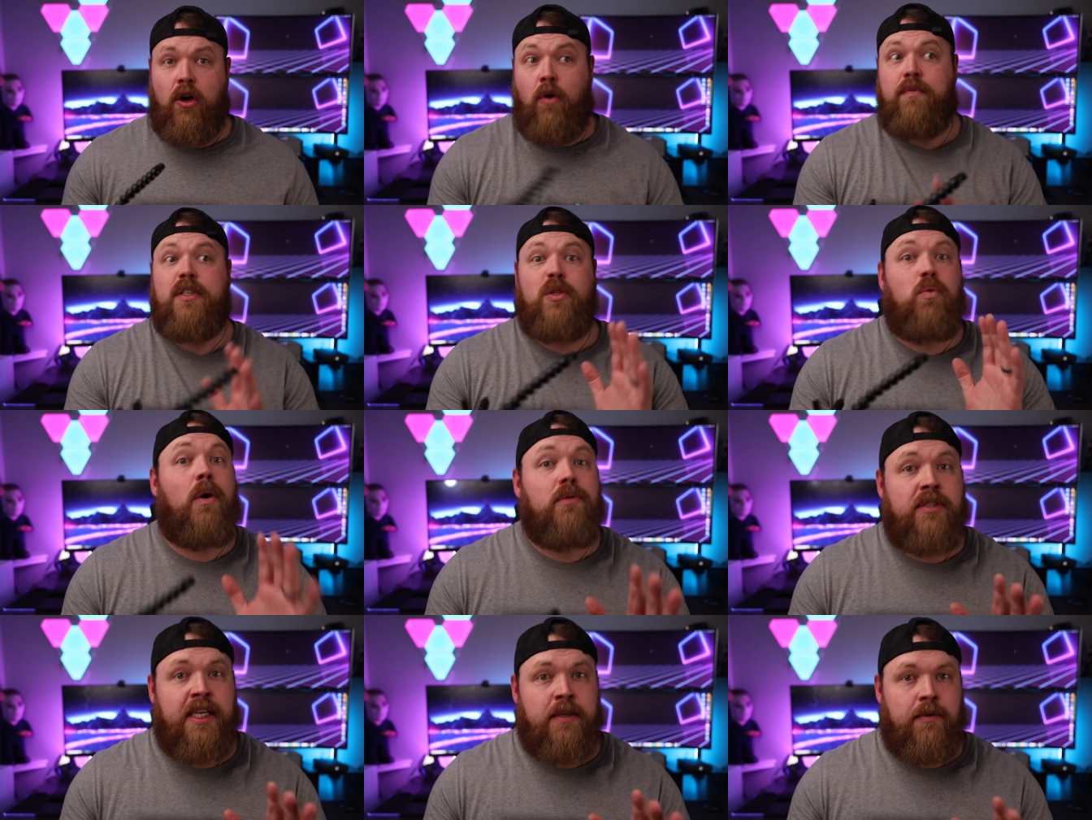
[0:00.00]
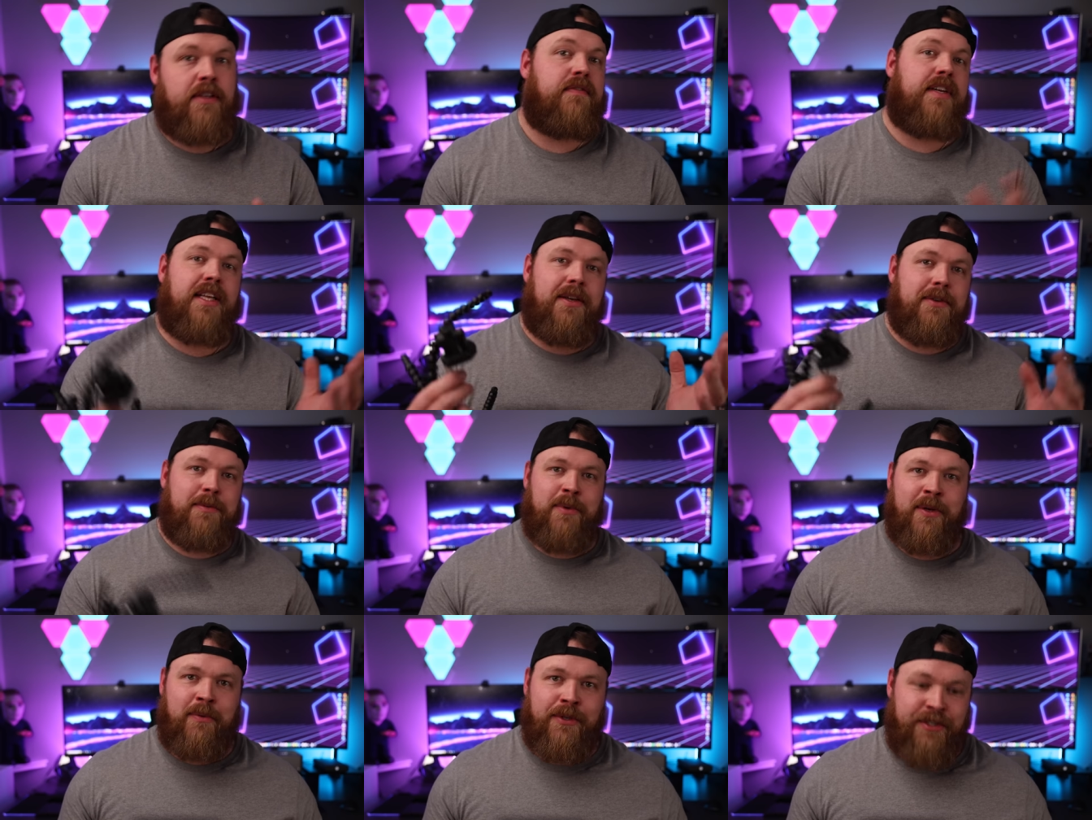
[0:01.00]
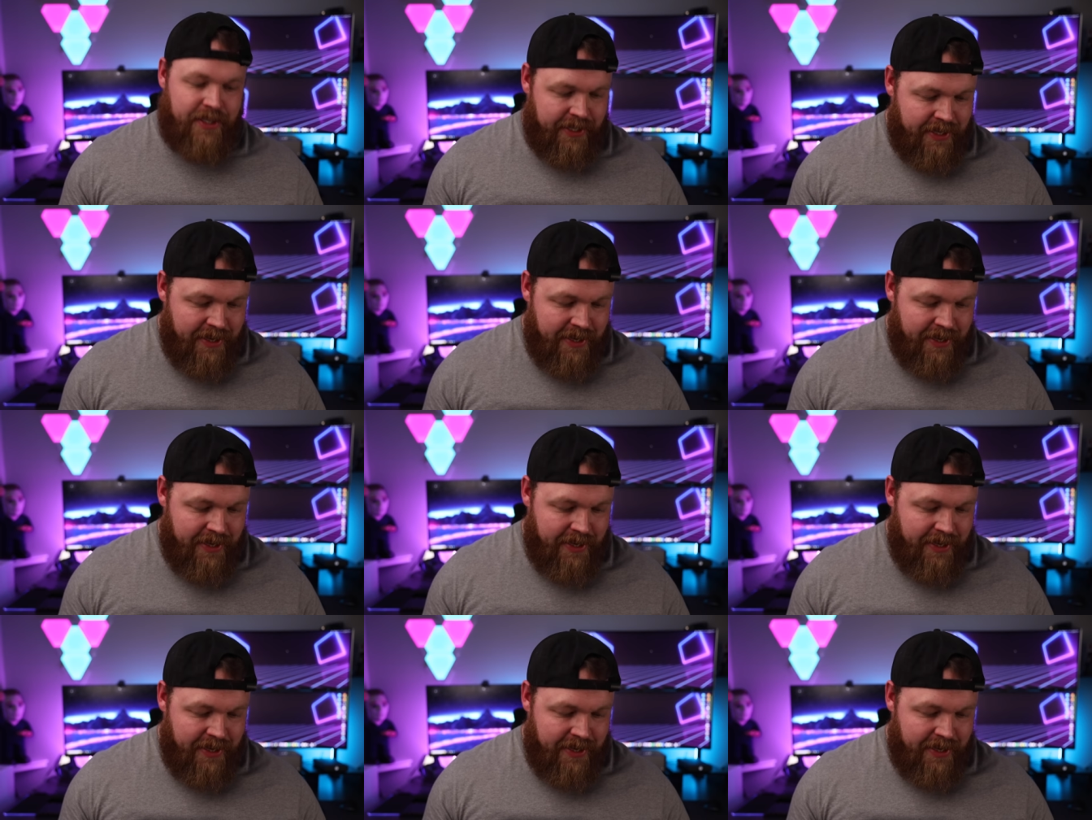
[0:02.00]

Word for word: Hopefully you won't see it in one of the videos, but we'll see.